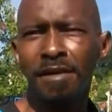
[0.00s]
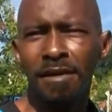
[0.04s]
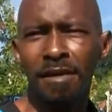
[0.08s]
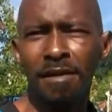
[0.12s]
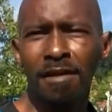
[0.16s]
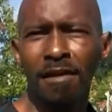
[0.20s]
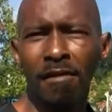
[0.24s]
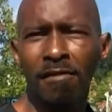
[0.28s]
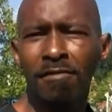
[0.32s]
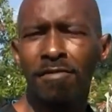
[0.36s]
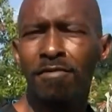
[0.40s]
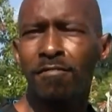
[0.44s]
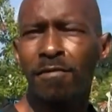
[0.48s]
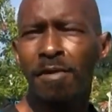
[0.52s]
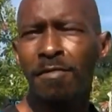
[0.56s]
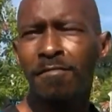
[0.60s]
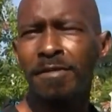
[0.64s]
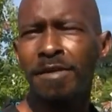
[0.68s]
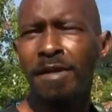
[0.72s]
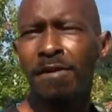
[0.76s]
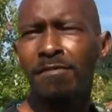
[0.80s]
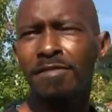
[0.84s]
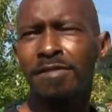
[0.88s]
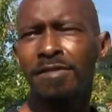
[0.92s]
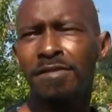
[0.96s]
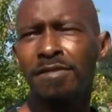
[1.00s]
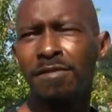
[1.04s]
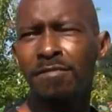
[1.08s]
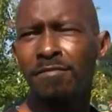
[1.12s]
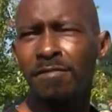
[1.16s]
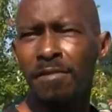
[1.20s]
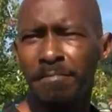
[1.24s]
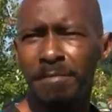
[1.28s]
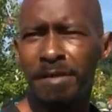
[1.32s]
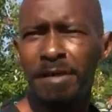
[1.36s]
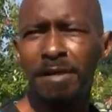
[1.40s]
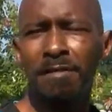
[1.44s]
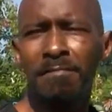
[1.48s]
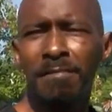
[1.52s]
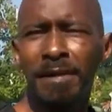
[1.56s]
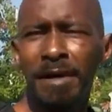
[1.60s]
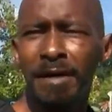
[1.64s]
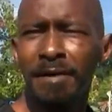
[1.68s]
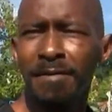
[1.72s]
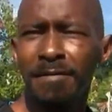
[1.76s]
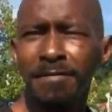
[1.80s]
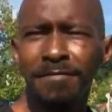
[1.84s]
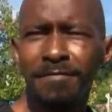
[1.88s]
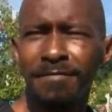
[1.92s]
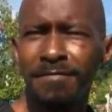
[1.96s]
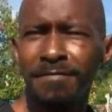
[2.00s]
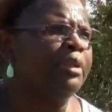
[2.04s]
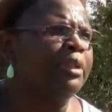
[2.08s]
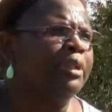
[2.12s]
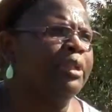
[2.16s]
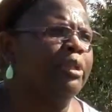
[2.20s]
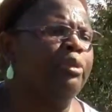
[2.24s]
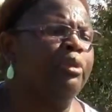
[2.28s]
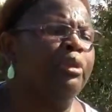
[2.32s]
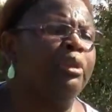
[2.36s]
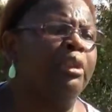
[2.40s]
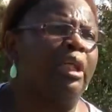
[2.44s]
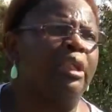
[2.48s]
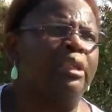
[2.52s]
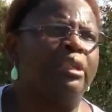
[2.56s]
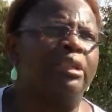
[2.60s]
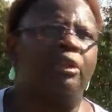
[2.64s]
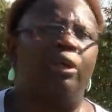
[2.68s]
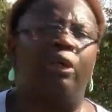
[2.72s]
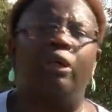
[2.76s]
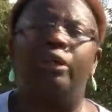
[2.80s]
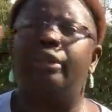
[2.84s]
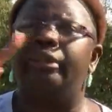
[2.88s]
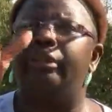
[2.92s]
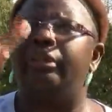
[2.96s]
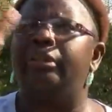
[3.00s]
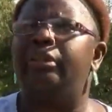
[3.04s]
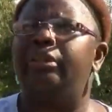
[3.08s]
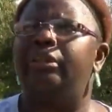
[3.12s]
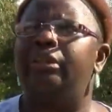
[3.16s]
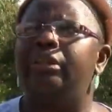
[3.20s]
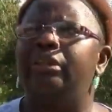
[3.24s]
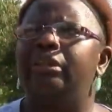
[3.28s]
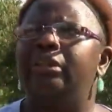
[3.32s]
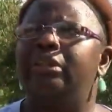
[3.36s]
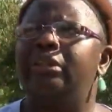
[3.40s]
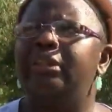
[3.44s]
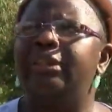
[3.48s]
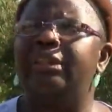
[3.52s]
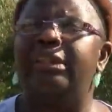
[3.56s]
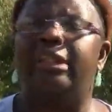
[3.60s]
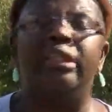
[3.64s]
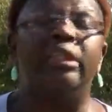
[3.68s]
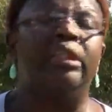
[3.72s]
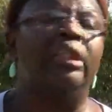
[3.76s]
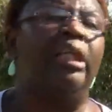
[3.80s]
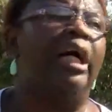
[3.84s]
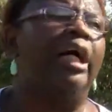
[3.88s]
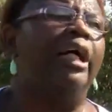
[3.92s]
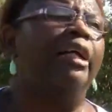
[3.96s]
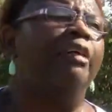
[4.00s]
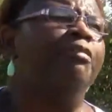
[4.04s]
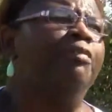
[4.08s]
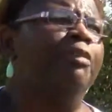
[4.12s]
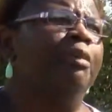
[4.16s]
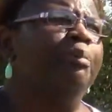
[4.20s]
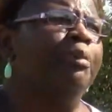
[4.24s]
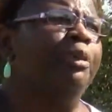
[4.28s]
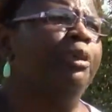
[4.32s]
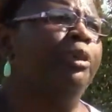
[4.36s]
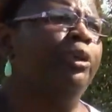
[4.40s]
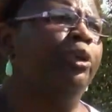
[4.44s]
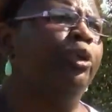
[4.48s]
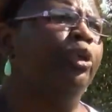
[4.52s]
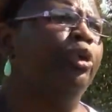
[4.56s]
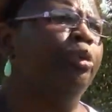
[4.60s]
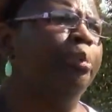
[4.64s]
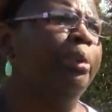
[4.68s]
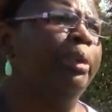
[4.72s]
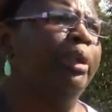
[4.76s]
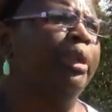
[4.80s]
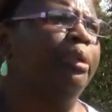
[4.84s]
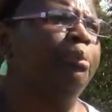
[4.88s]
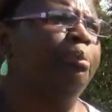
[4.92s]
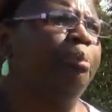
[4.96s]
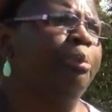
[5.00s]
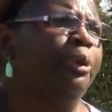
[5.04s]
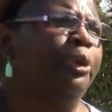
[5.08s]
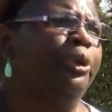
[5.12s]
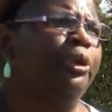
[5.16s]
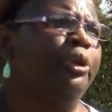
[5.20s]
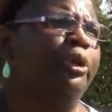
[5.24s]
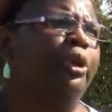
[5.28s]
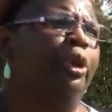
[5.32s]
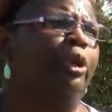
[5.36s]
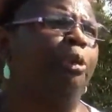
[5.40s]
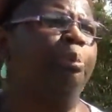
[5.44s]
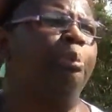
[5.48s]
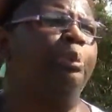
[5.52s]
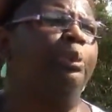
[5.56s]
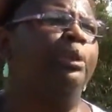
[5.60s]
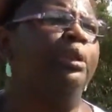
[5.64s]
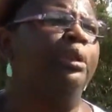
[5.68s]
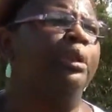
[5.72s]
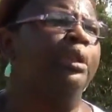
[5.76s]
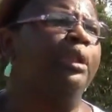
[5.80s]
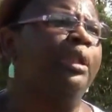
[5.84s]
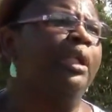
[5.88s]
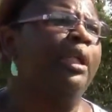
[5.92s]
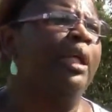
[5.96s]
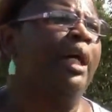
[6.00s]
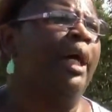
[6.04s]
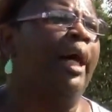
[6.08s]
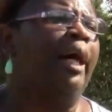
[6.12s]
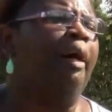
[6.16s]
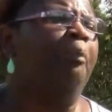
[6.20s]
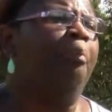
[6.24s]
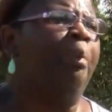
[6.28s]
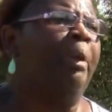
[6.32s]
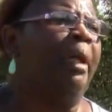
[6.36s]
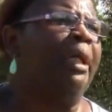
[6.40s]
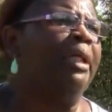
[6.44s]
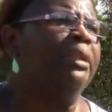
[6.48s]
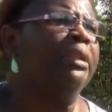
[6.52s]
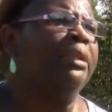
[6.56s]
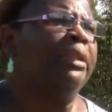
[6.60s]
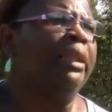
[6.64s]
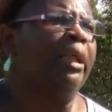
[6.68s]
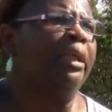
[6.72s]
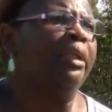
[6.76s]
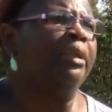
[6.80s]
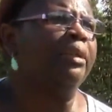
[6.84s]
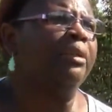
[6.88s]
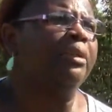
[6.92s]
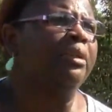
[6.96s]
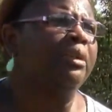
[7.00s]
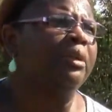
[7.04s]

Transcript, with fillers: And all the women that was in there with me come out. As soon as I saw the sunlight from the door being pushed open, I passed out.